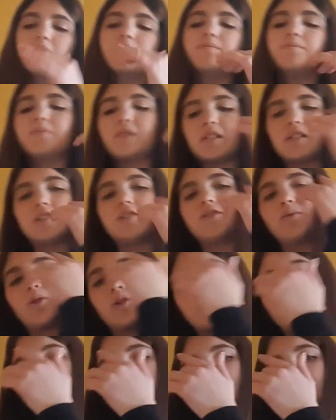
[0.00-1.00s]
because of the
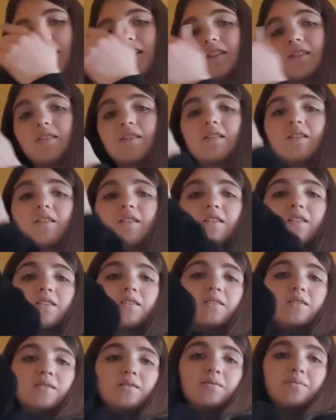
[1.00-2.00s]
wars with France
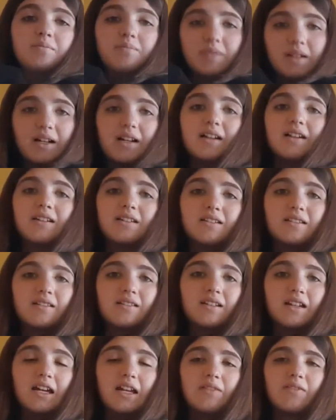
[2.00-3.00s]
by
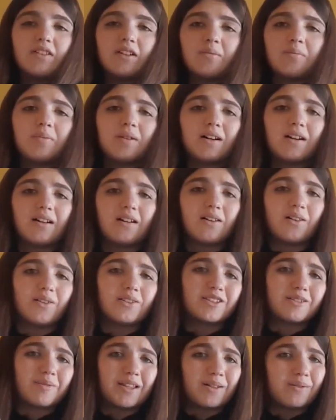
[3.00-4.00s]
Henry, but
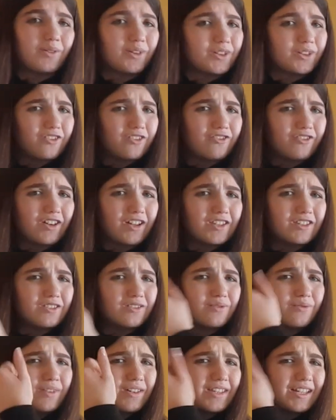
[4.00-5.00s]
also by the wars with
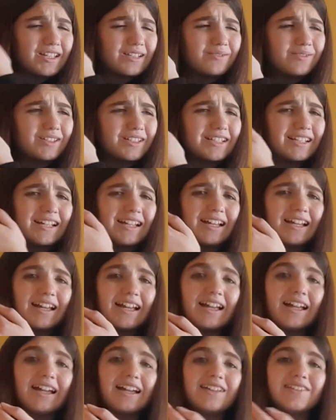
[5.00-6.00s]
France with Edward,
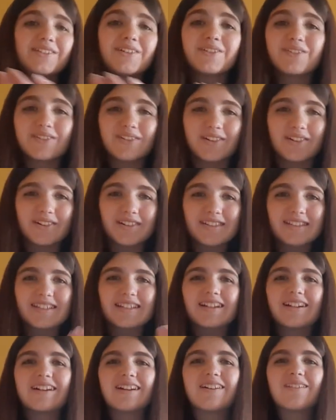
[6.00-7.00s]
and of course
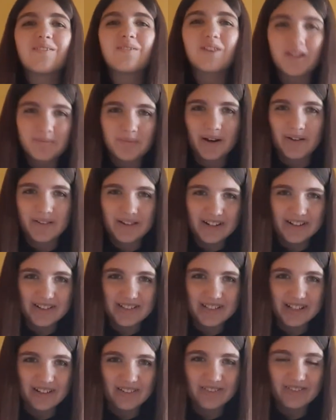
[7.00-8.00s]
with Mary
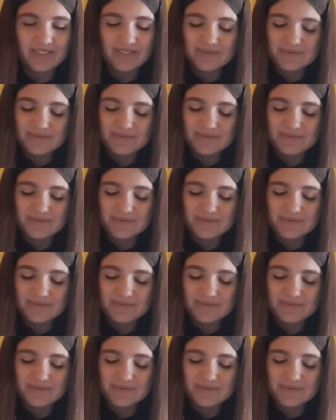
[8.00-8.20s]
herself.